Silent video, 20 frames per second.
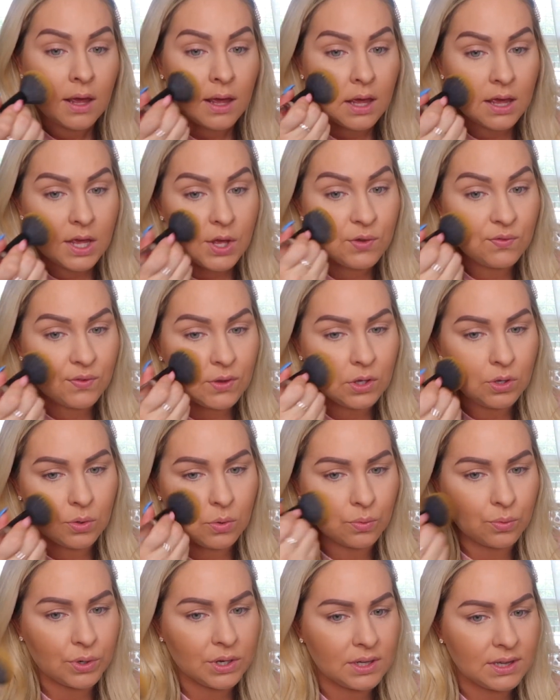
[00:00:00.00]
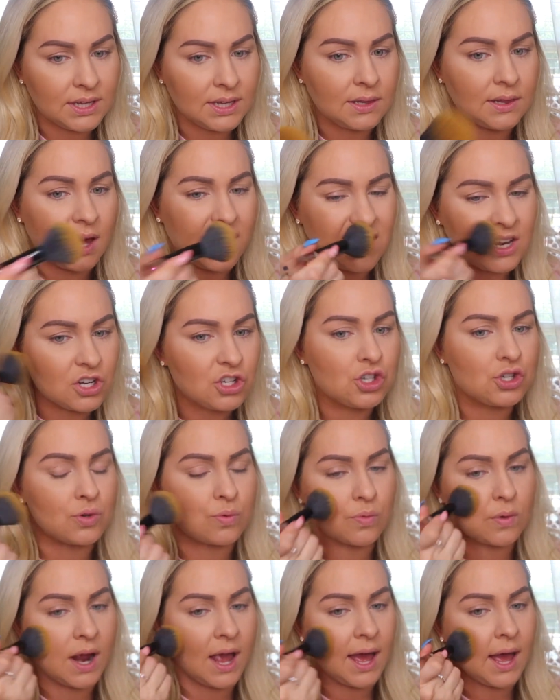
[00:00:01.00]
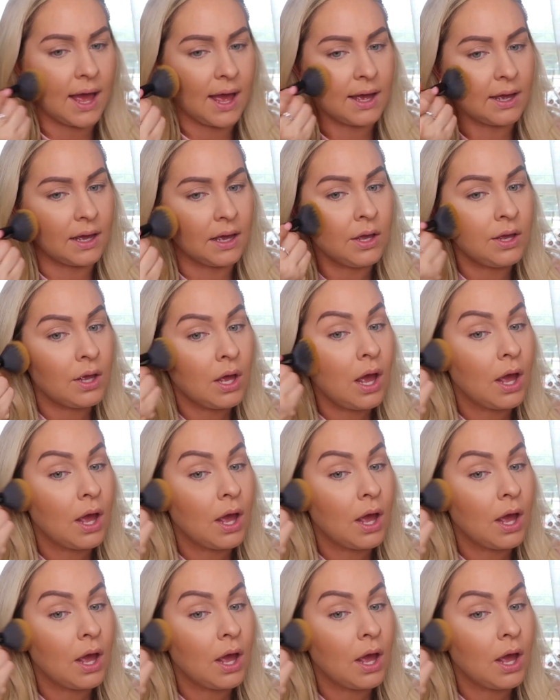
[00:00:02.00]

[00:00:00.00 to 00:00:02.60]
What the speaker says: if you really like drag